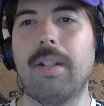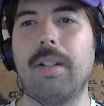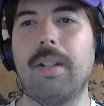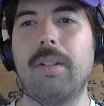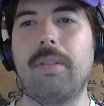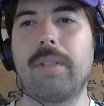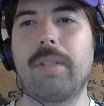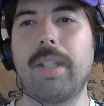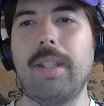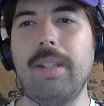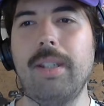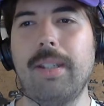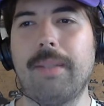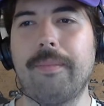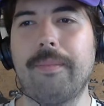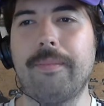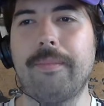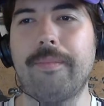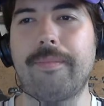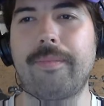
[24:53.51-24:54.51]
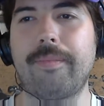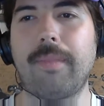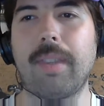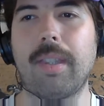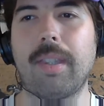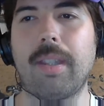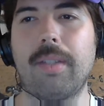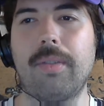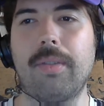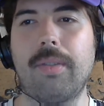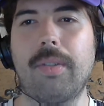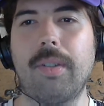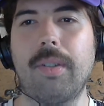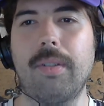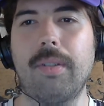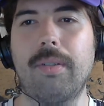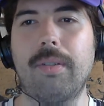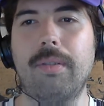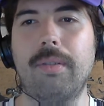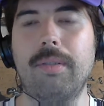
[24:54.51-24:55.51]
Okay,
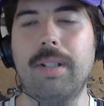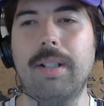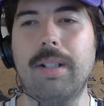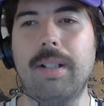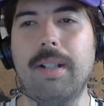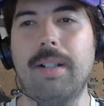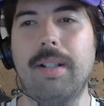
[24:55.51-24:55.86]
so